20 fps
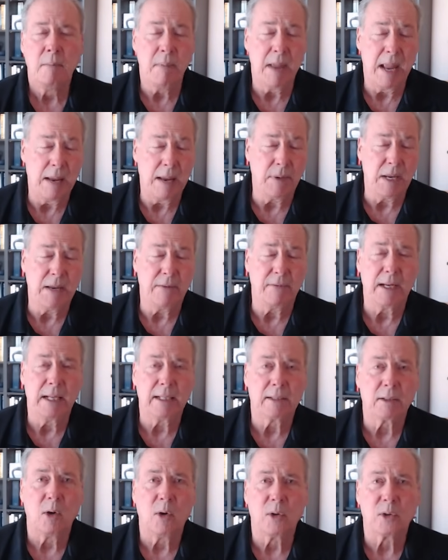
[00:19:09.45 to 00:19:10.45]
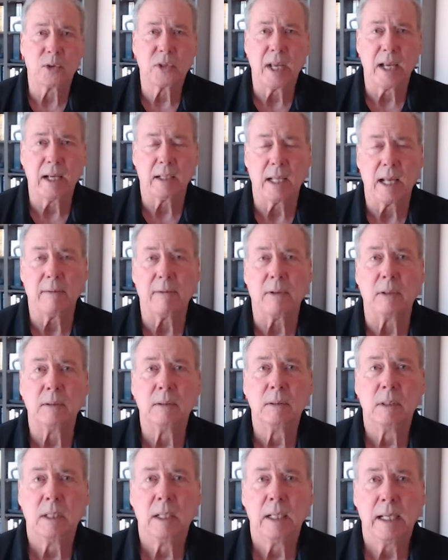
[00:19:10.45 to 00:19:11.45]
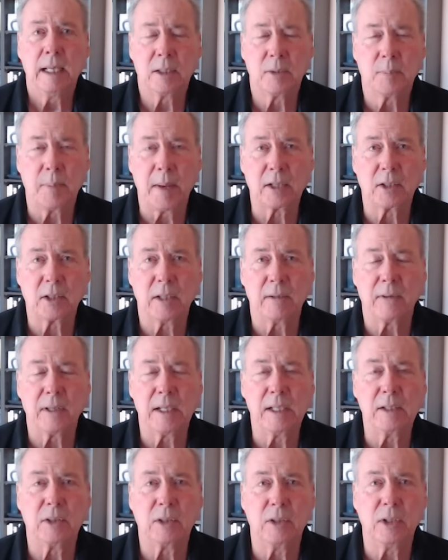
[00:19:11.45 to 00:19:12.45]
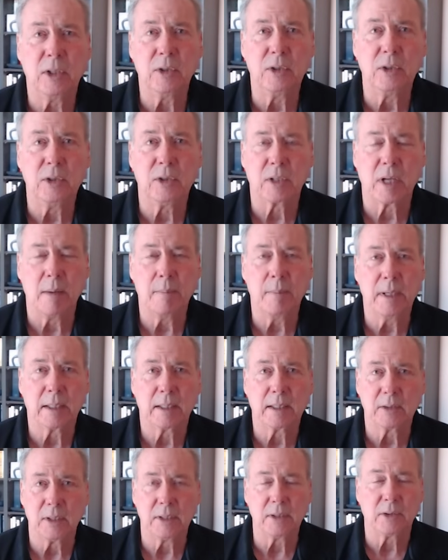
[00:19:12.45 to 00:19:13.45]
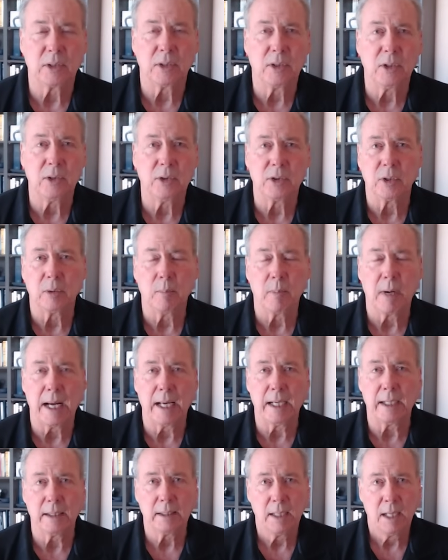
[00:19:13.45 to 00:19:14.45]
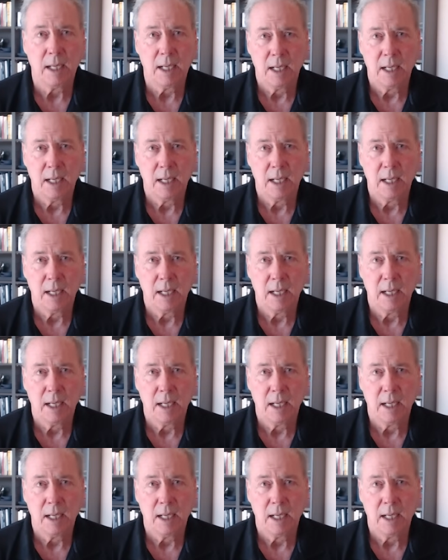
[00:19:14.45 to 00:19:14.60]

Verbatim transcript: maybe even at the wholesale level, especially if the institutions come in, because the institution buy,